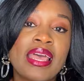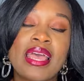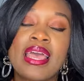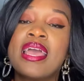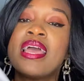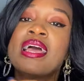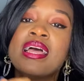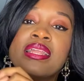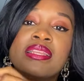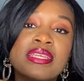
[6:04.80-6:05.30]

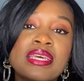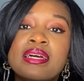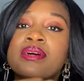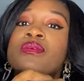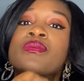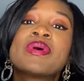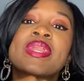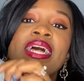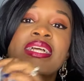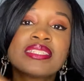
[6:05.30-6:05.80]
and
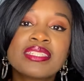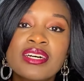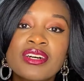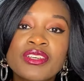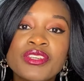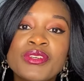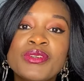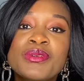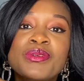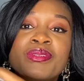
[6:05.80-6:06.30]
when I tell
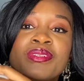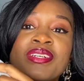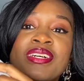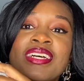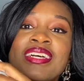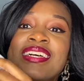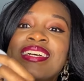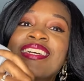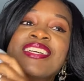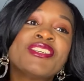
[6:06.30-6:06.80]
you,
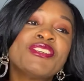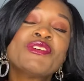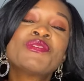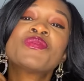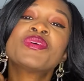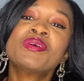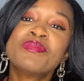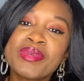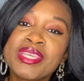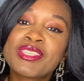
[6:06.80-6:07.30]
you
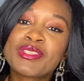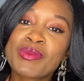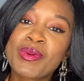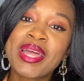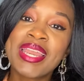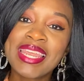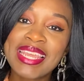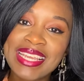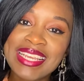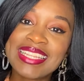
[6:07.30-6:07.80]
will be
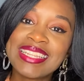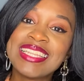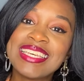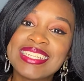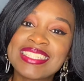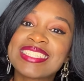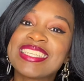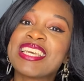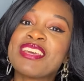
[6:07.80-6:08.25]
sweating in this